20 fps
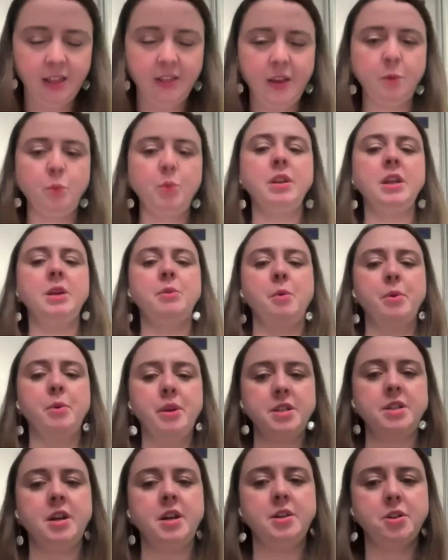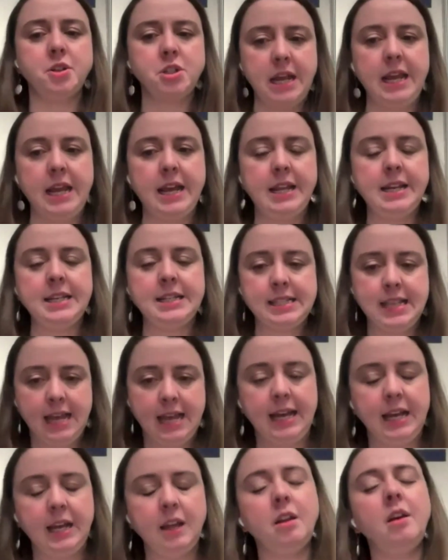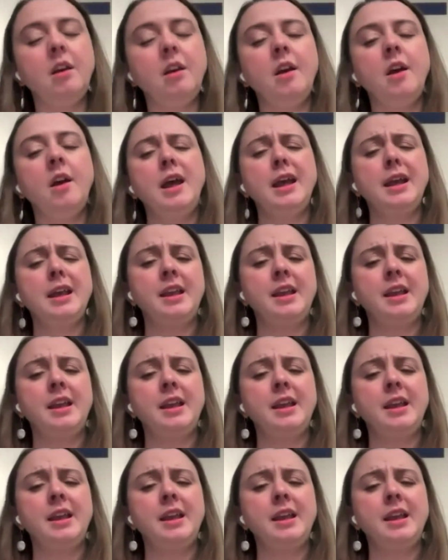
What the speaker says: And I think really what we need to understand is that